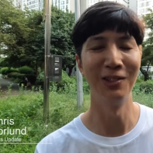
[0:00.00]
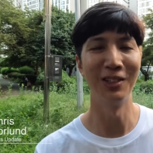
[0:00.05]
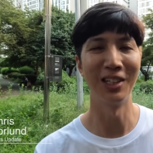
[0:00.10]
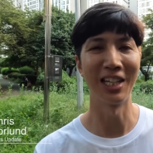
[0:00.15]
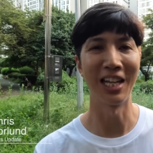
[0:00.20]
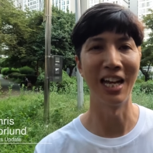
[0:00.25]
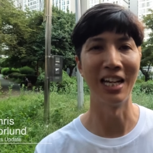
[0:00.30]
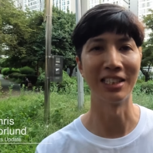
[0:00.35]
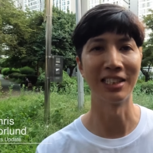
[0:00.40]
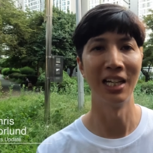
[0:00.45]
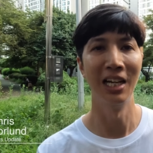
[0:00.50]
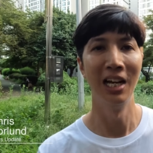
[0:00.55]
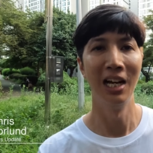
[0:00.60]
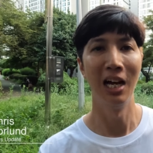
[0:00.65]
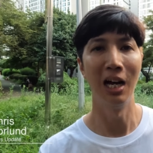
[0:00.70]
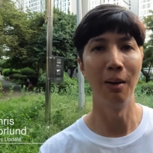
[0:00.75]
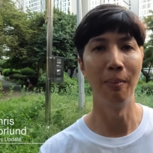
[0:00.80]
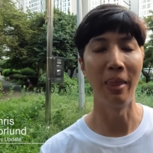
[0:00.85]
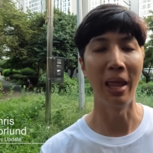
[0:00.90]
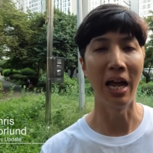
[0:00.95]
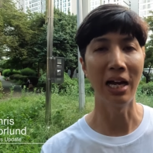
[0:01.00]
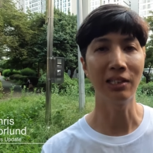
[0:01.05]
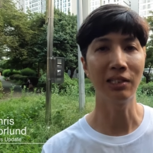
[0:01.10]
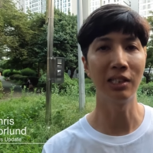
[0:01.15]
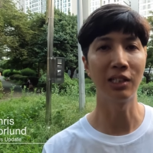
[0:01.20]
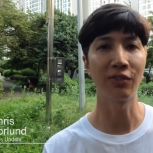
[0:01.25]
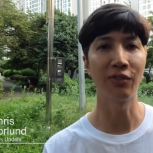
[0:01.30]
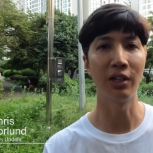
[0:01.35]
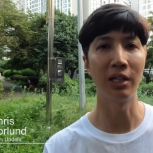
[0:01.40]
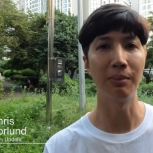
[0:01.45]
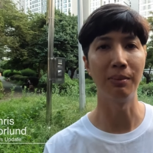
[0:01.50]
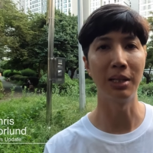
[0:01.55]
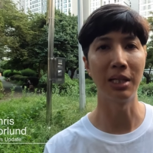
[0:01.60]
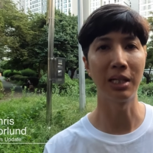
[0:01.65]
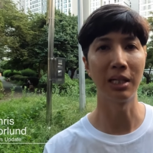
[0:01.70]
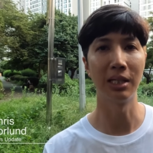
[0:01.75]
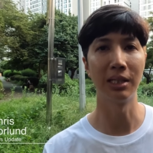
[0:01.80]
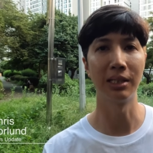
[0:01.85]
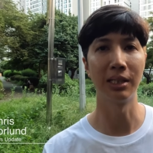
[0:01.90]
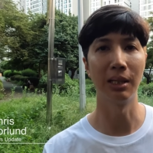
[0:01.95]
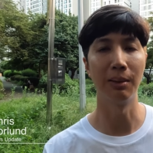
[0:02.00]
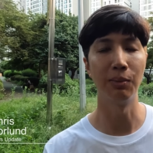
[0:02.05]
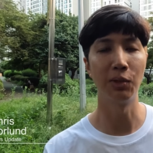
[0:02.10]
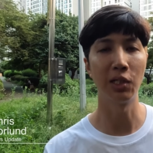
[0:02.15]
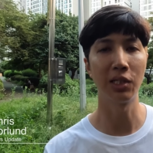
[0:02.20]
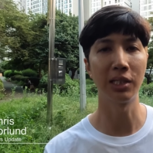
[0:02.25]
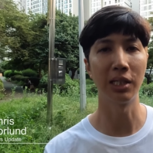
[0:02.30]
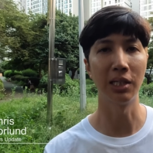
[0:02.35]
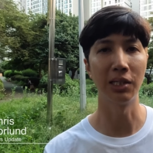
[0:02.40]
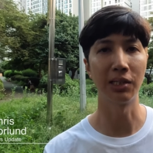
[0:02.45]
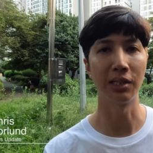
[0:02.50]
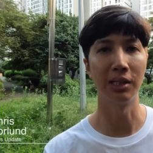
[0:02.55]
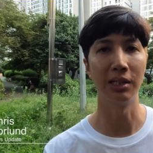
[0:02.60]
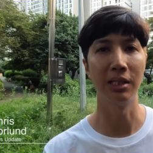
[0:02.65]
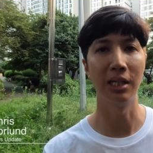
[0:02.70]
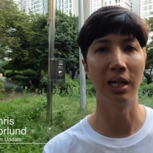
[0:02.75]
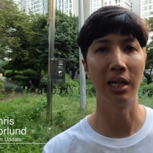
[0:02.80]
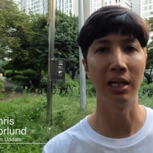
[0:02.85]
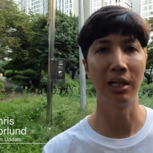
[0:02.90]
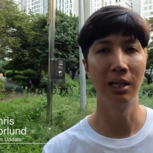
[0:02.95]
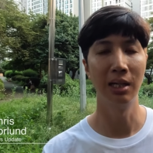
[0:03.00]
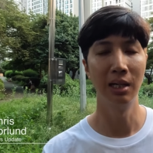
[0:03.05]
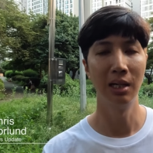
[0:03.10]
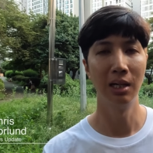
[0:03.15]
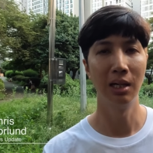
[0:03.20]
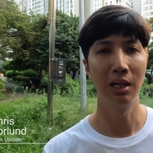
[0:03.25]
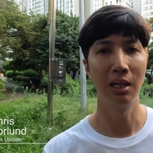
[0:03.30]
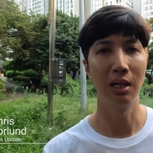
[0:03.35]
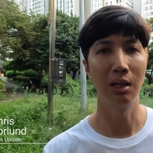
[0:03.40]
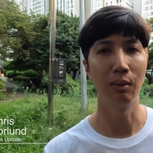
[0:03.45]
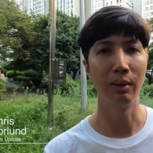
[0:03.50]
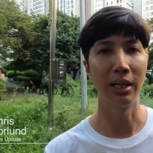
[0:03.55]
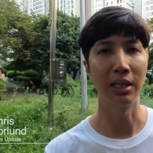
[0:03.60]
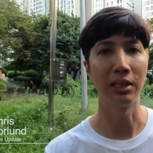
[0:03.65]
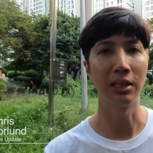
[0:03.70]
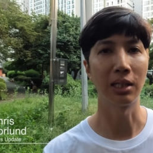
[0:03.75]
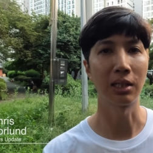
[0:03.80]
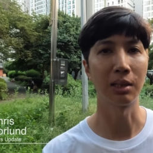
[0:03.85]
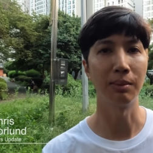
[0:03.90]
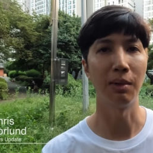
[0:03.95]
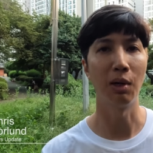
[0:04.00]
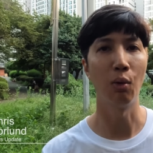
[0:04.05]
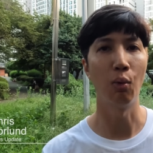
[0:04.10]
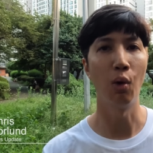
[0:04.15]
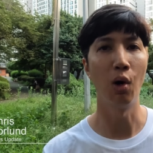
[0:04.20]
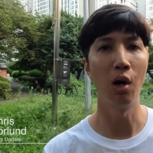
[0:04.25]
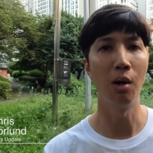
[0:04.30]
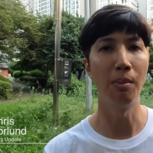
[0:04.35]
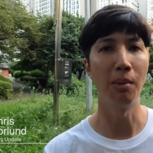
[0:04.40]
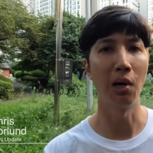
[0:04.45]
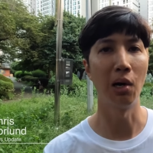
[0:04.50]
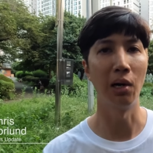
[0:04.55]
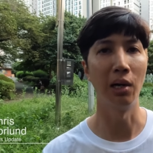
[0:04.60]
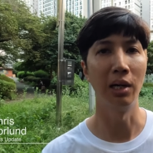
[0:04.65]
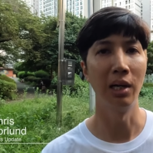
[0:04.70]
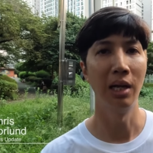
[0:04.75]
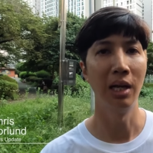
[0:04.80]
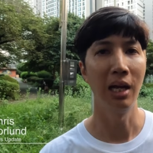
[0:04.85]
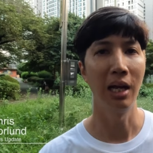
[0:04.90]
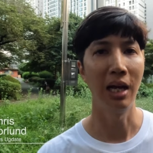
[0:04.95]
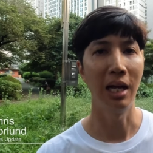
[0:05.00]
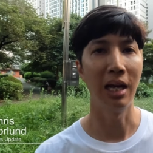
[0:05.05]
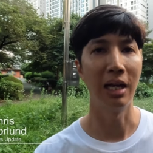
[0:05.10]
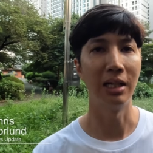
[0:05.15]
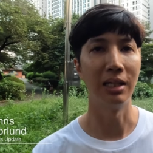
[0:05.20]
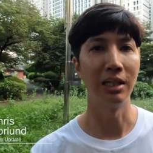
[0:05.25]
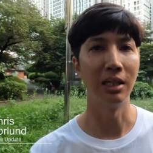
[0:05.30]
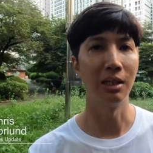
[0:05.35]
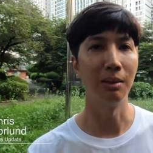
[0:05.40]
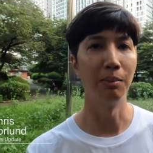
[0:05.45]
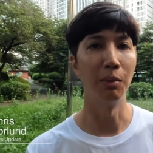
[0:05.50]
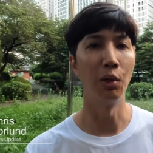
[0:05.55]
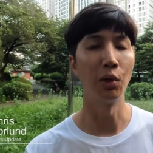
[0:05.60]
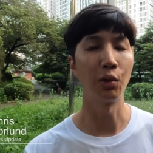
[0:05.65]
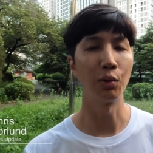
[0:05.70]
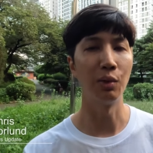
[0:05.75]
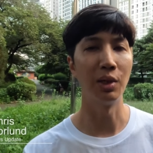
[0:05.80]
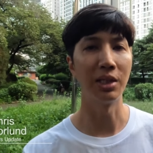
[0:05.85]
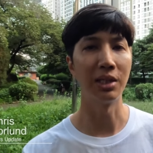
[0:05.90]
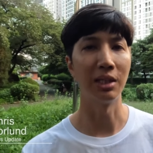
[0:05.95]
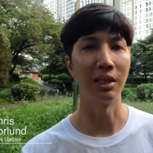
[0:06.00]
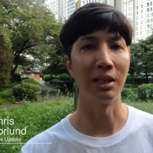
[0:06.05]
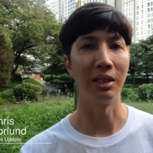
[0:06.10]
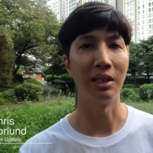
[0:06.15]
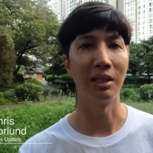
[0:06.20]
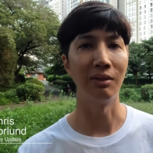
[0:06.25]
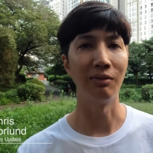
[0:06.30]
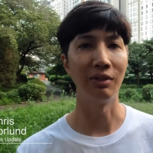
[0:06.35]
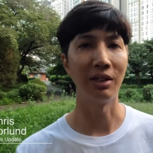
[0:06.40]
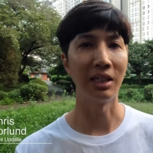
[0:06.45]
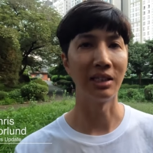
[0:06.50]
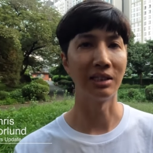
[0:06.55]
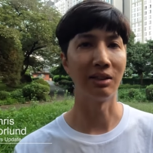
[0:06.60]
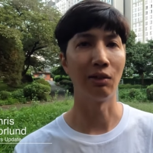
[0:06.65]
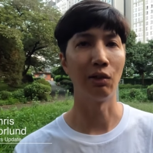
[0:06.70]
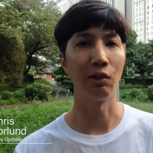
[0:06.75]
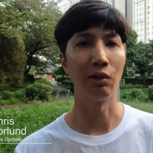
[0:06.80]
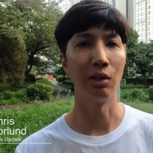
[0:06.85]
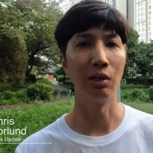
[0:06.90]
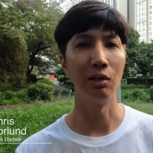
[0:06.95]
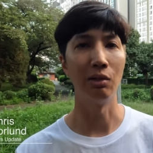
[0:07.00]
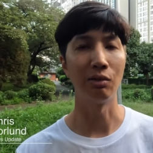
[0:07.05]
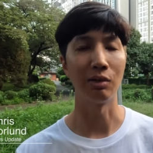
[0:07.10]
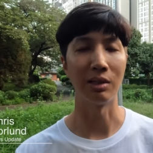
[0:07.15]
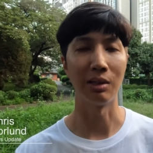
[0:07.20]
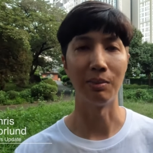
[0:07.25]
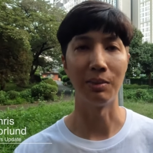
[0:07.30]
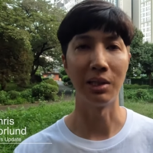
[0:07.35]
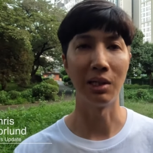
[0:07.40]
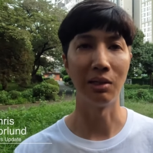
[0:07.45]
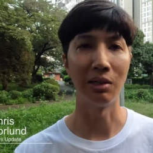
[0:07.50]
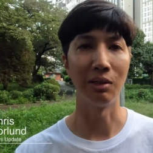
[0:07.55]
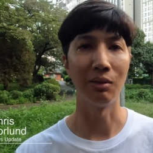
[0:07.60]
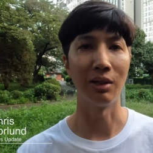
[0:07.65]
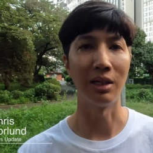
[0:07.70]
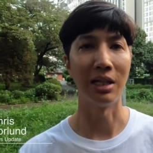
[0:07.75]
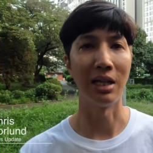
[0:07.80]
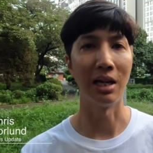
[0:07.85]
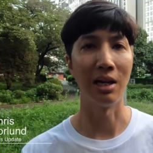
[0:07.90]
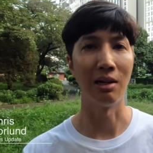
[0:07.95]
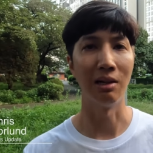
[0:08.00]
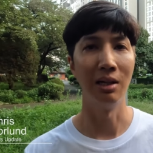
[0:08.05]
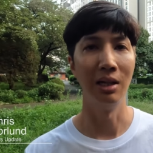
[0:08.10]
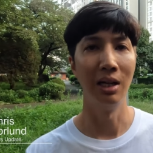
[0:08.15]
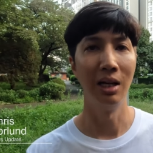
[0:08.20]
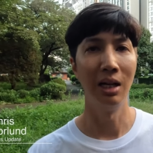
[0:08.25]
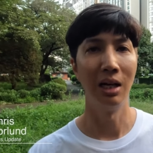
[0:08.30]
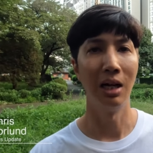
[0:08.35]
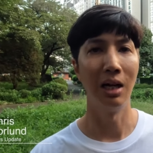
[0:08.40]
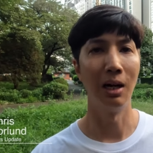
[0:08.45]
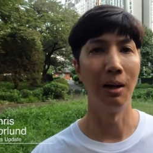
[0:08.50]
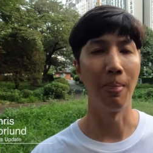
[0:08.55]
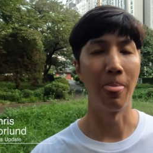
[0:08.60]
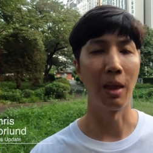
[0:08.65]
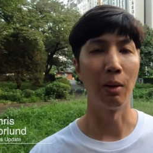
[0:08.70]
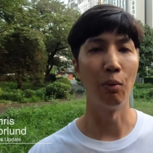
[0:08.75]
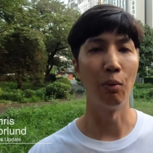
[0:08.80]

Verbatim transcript: Who would have guessed? Um, actually, it's funny because um, just on Sunday, uh, we had talked about Walmart and uh, most recently, if you guys haven't heard the news, which I'm telling you right now, um,